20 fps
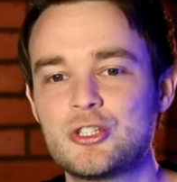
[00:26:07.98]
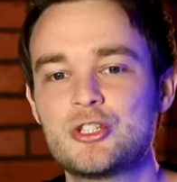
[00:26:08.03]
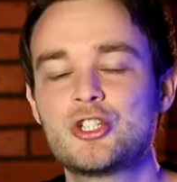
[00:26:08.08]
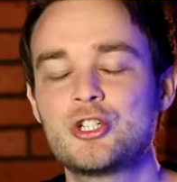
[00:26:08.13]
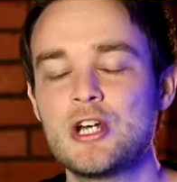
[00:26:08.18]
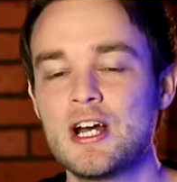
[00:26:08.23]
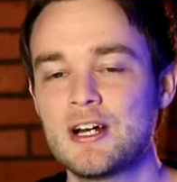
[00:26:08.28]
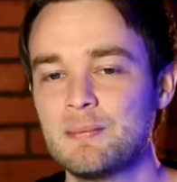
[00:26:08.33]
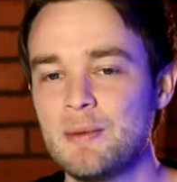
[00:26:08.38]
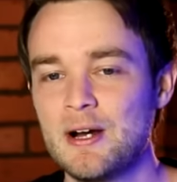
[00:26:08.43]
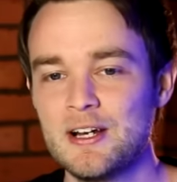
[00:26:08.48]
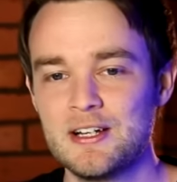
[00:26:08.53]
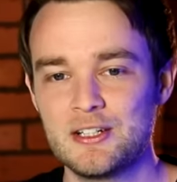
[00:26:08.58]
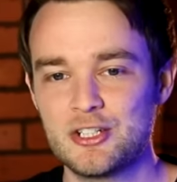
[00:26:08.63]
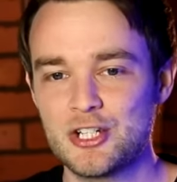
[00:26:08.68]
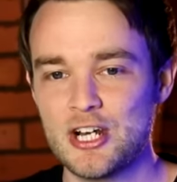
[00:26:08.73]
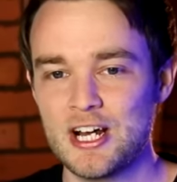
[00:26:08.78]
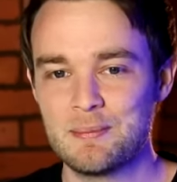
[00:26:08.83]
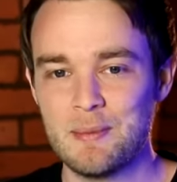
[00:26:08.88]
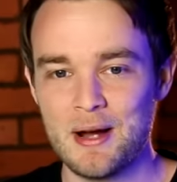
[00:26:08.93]
check my
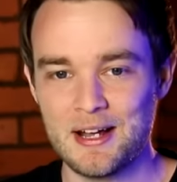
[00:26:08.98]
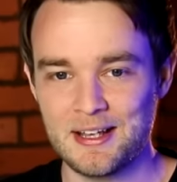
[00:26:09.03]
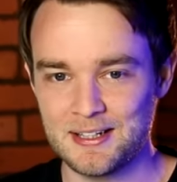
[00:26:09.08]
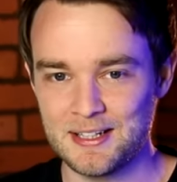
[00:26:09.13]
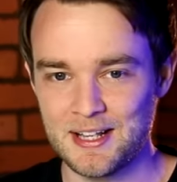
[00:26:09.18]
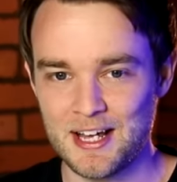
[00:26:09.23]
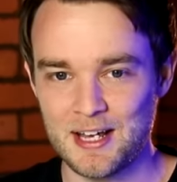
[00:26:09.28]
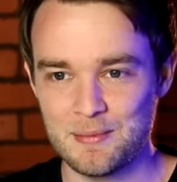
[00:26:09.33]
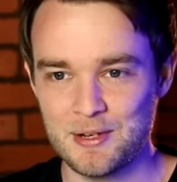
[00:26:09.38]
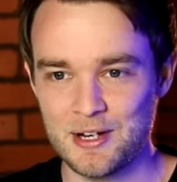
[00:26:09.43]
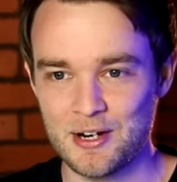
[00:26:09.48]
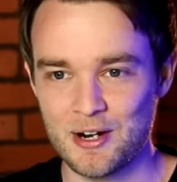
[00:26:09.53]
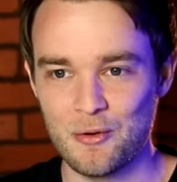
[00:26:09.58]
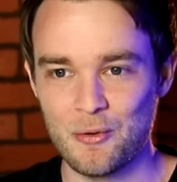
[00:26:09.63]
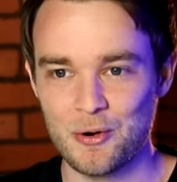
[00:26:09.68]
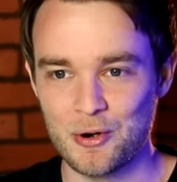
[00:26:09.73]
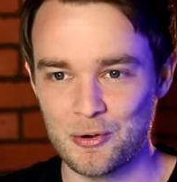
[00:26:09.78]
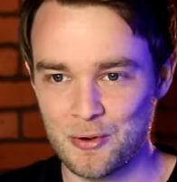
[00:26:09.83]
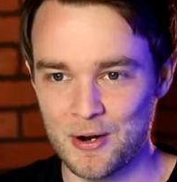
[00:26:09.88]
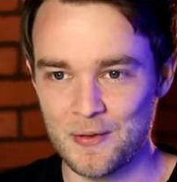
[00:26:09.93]
check my claim here. I
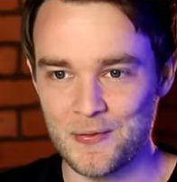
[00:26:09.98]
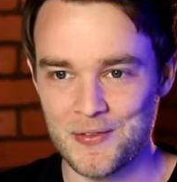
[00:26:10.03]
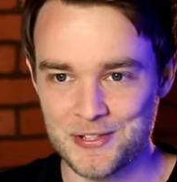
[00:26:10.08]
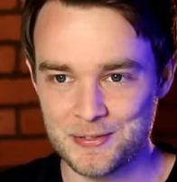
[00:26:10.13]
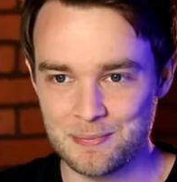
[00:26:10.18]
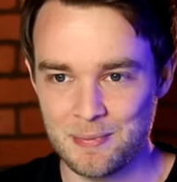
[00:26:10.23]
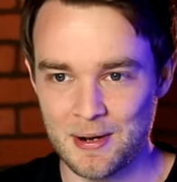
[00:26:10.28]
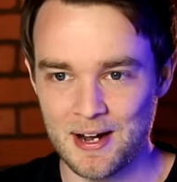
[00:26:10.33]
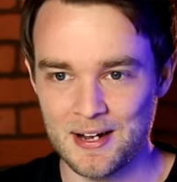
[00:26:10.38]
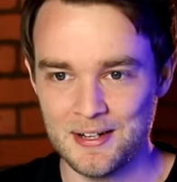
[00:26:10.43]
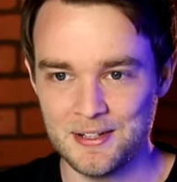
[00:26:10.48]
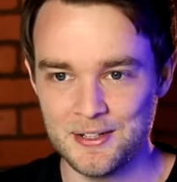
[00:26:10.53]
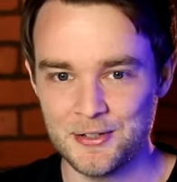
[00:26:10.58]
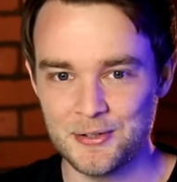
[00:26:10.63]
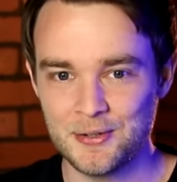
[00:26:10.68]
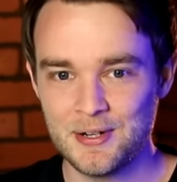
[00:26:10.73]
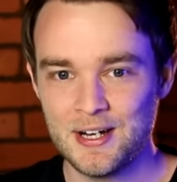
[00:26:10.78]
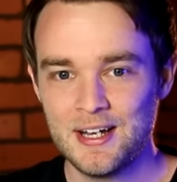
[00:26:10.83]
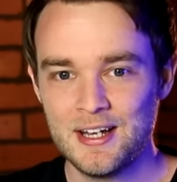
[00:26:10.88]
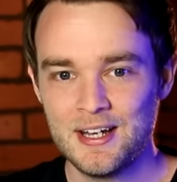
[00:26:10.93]
want to run this by
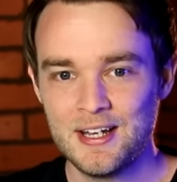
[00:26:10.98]
you.